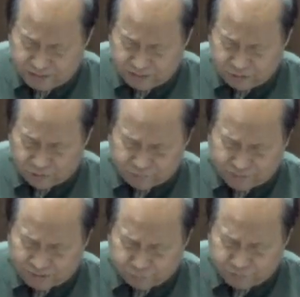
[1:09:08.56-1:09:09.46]
You have
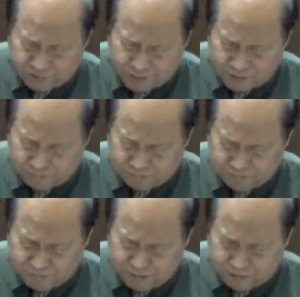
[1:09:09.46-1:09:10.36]
dealt with him
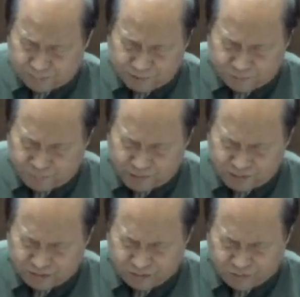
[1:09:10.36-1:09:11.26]
by
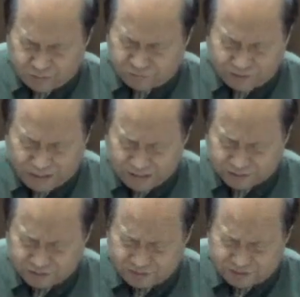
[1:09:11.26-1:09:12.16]
way of
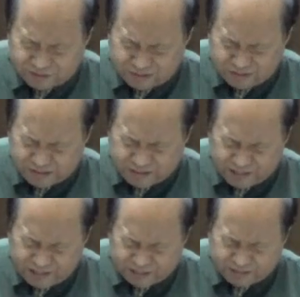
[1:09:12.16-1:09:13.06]
grace.
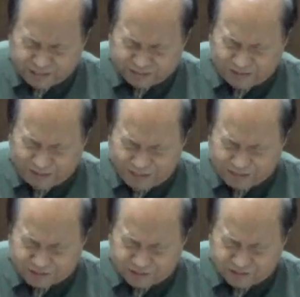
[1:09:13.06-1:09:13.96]
And that
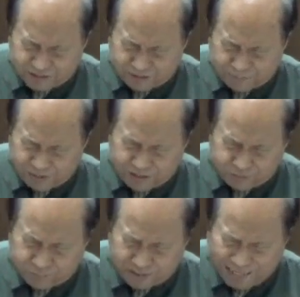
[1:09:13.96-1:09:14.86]
grace, beginning
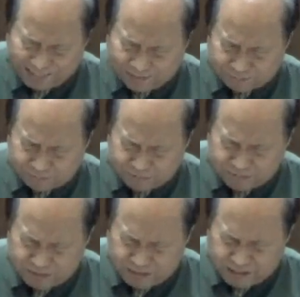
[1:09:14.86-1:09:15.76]
with Adam,
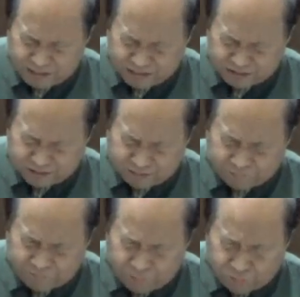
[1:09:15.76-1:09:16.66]
has
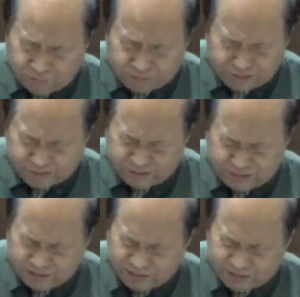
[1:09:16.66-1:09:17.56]
unfolded
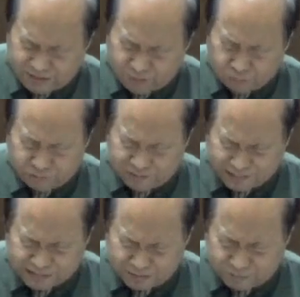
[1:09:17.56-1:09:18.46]
in the Old
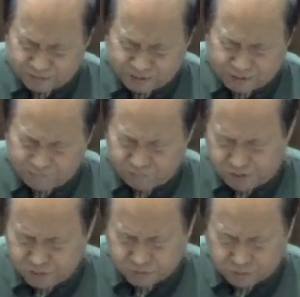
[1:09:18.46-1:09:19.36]
Testament in
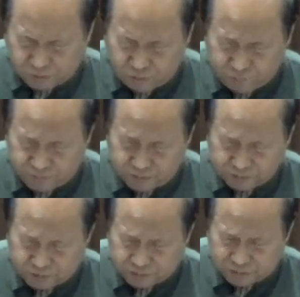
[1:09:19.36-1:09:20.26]
various
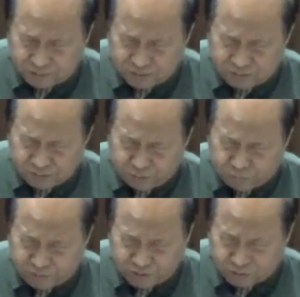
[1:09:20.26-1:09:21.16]
covenants, and all
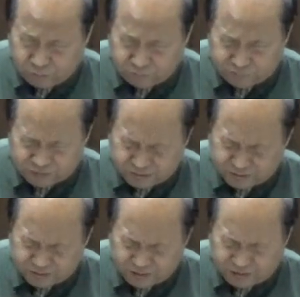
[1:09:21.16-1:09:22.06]
these
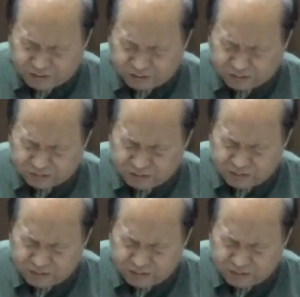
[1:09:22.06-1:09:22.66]
covenants are